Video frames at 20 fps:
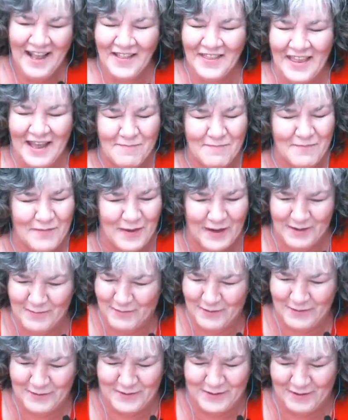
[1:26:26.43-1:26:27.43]
that
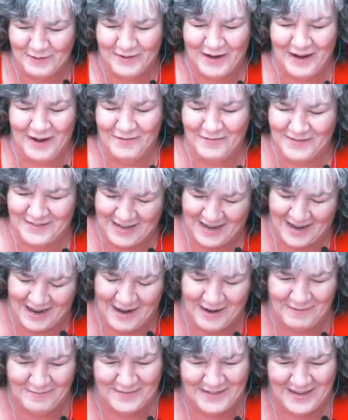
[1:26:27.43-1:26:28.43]
people don't have
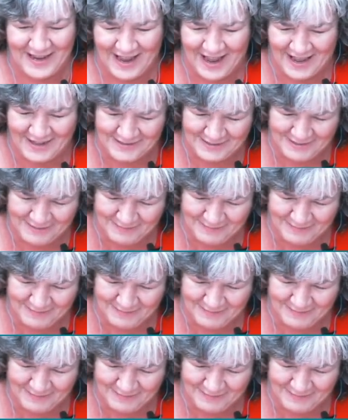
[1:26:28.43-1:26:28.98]
time to ask